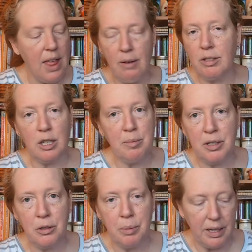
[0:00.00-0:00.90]
that was going to
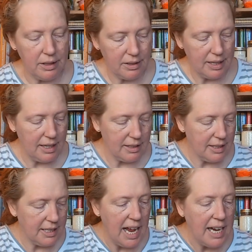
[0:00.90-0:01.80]
be too big.
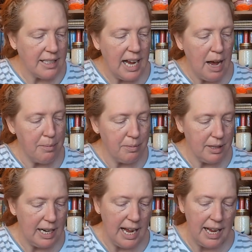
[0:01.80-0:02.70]
The tank top
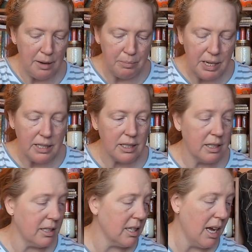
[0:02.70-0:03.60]
that I had in
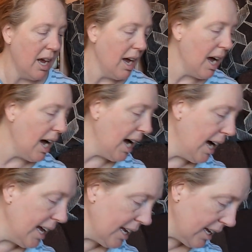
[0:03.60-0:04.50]
pieces,
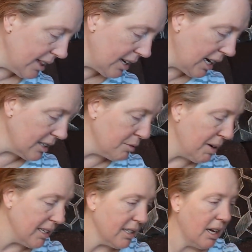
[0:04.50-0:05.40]
I thought
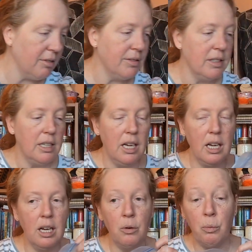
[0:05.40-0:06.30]
to myself,
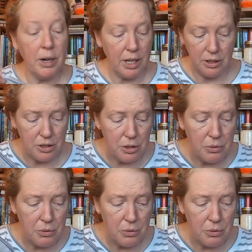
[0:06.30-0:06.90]
what are you